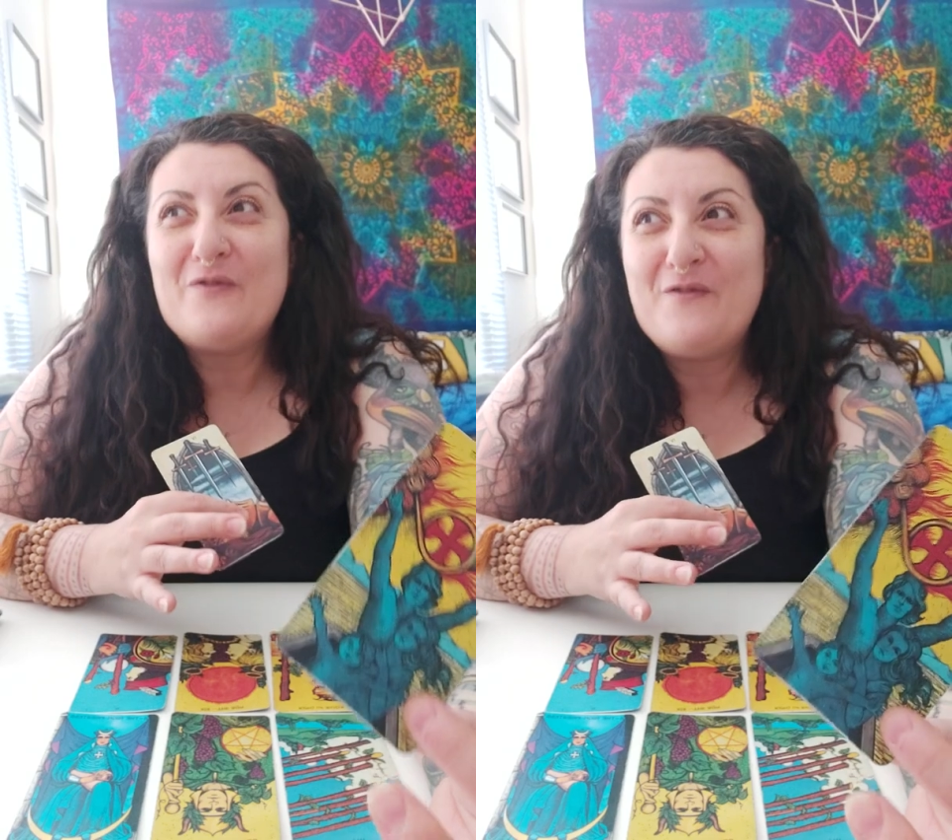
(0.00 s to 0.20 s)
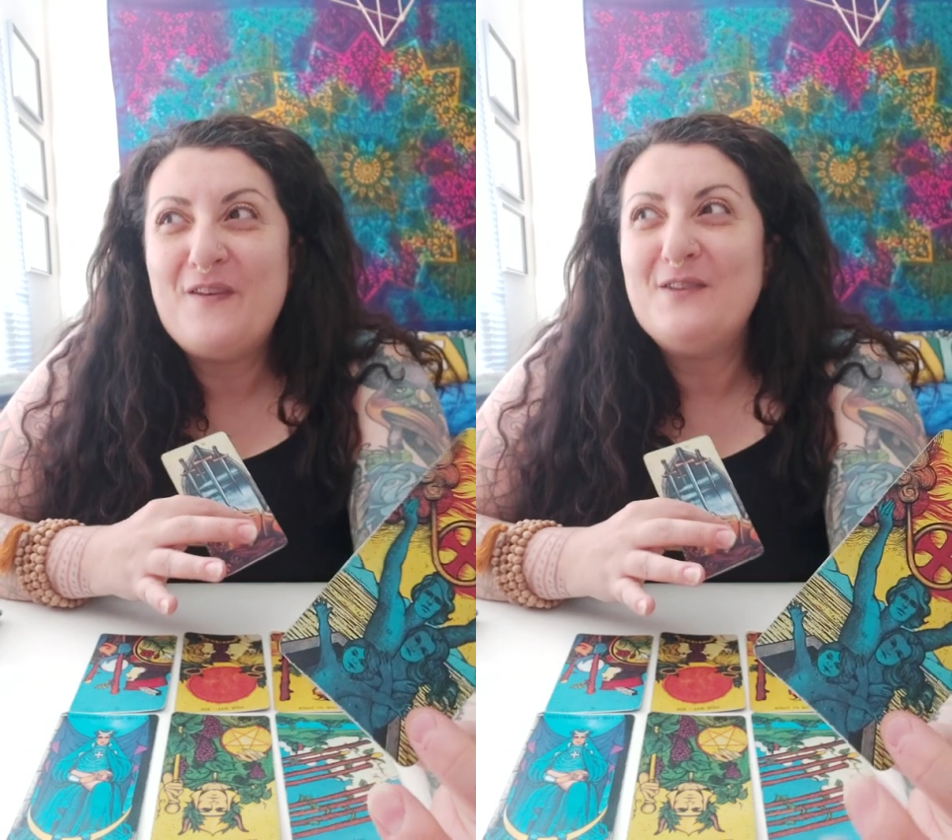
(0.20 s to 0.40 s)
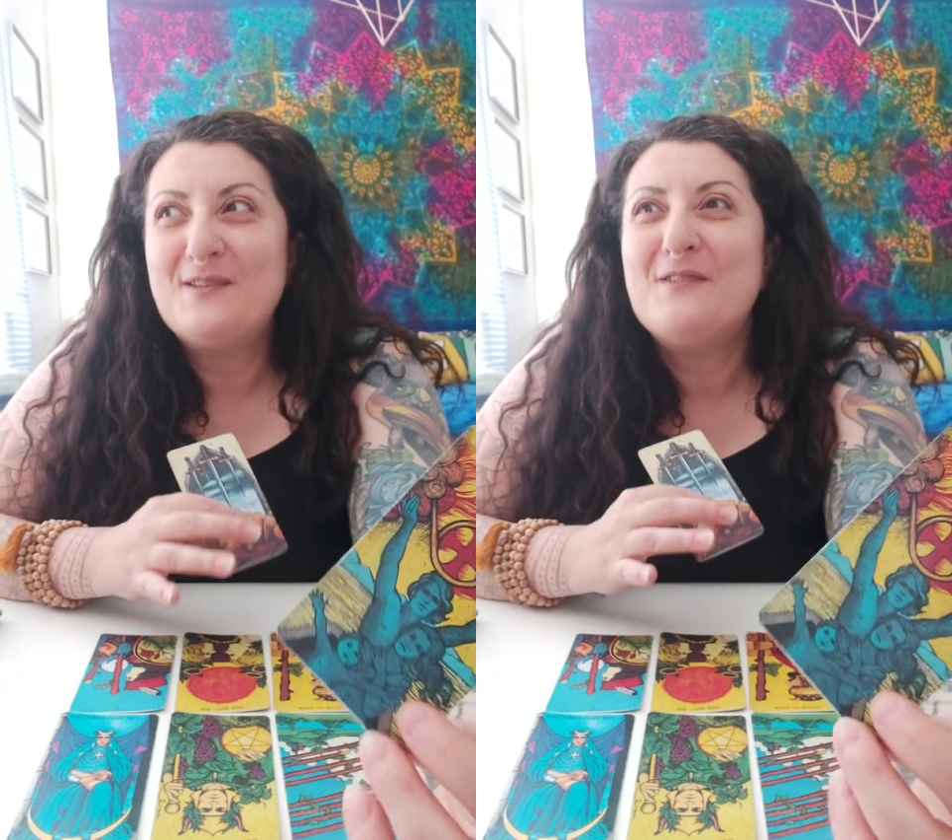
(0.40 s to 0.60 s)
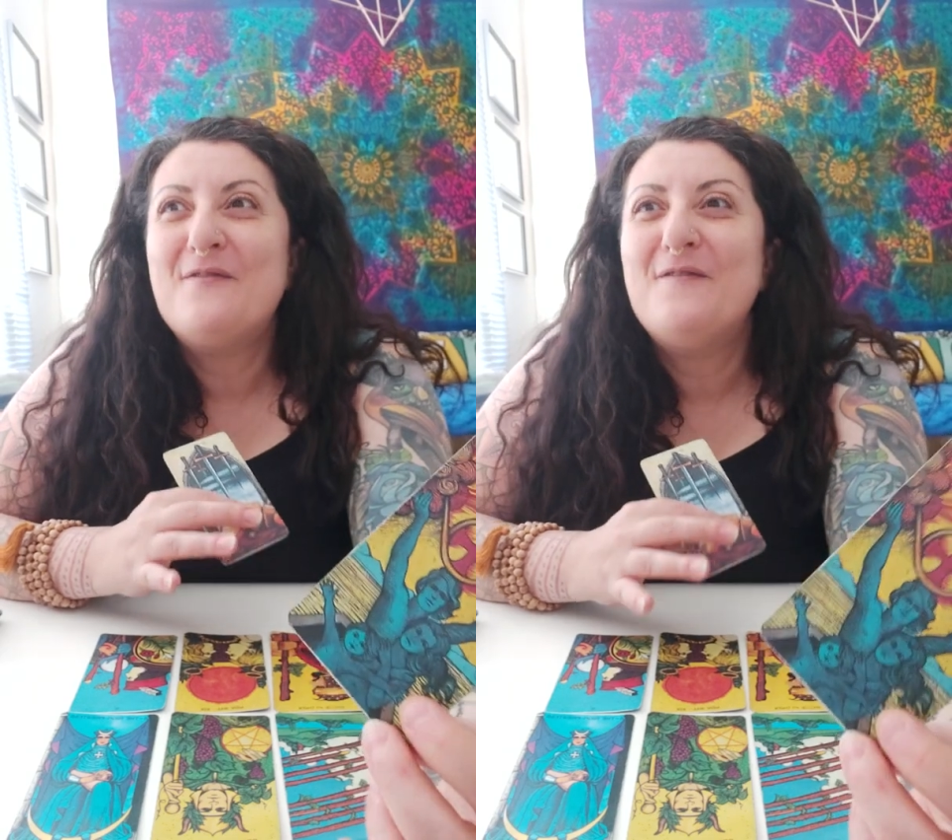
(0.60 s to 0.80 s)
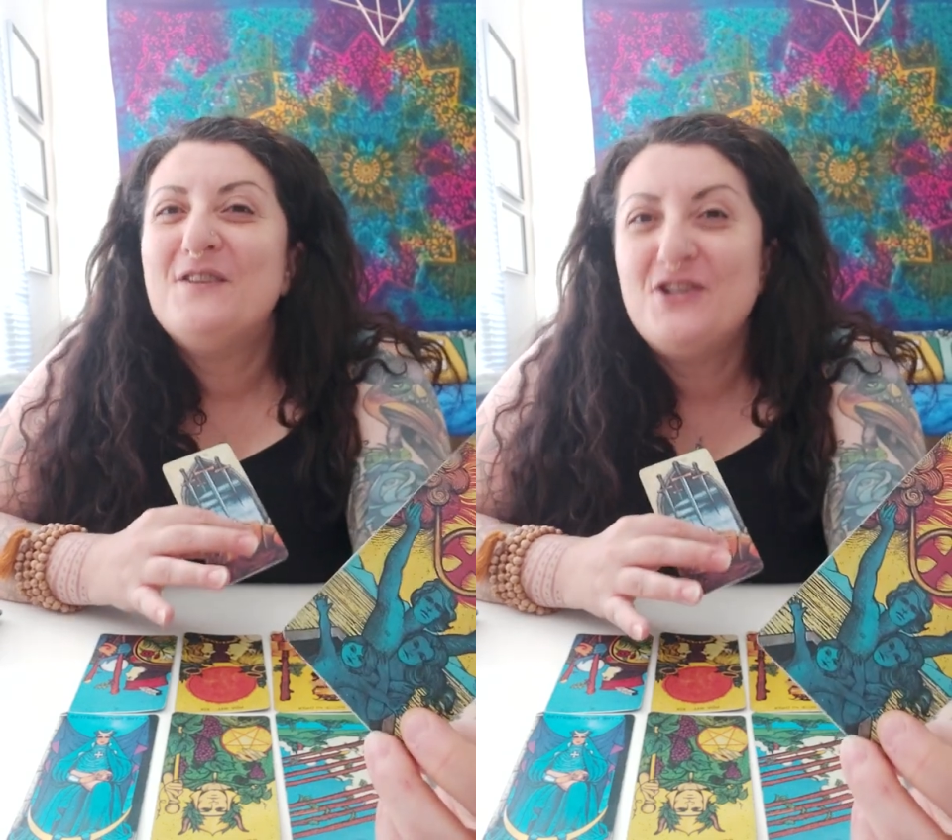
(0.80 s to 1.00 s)
feel
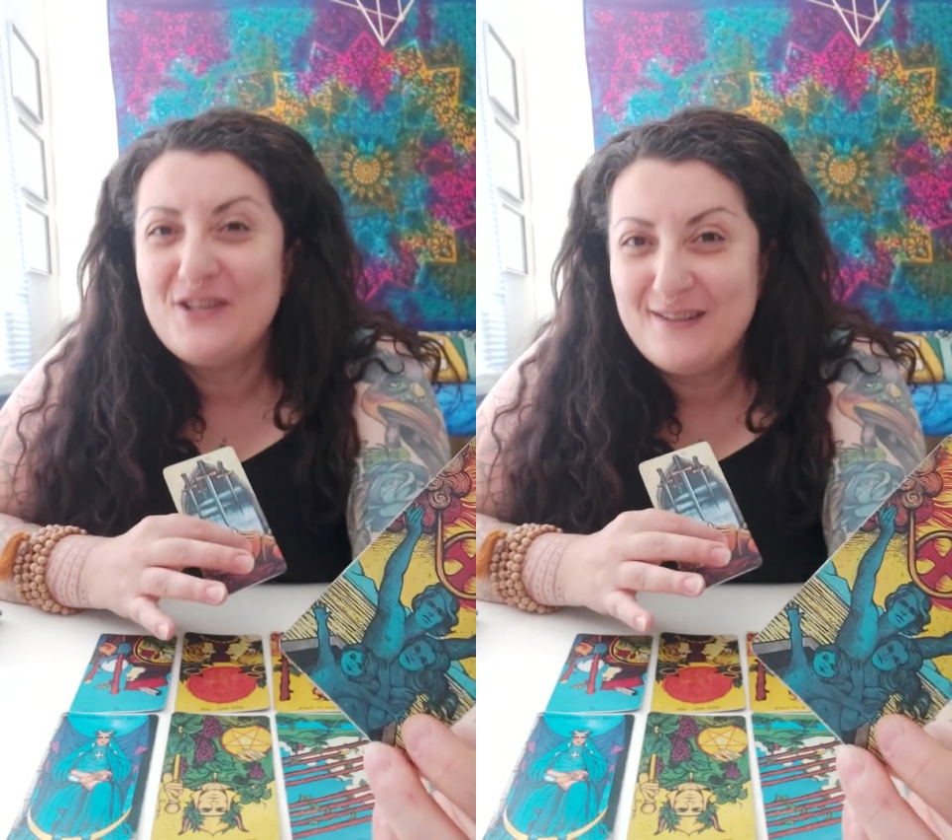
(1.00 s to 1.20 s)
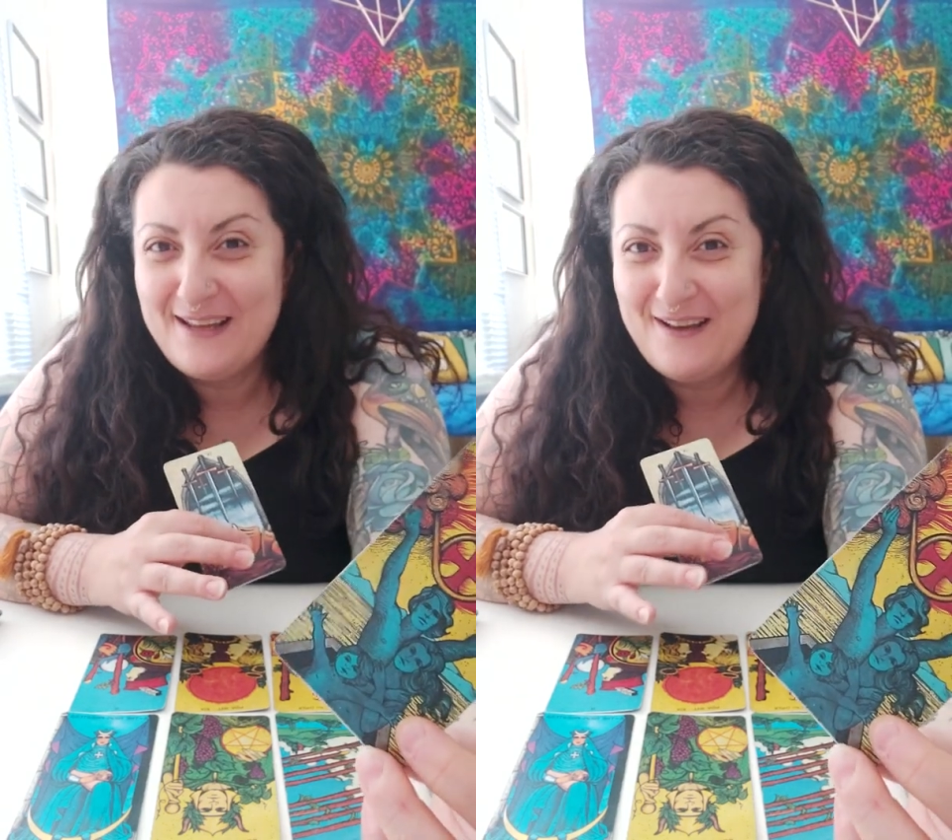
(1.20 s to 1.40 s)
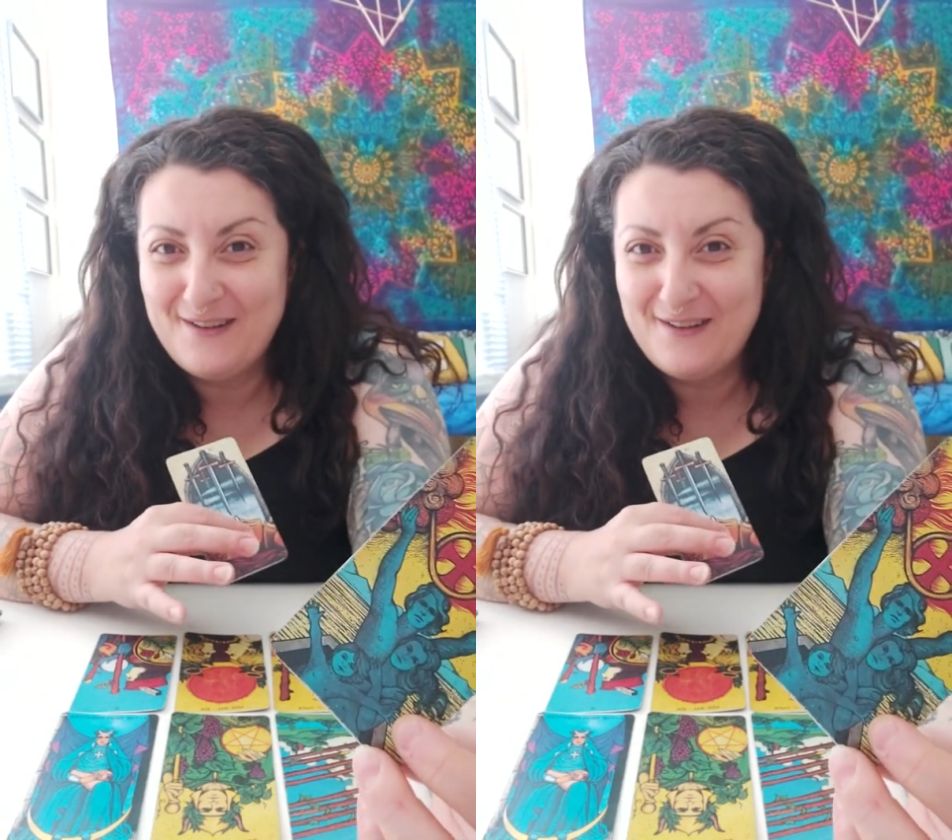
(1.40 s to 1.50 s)
sufficiently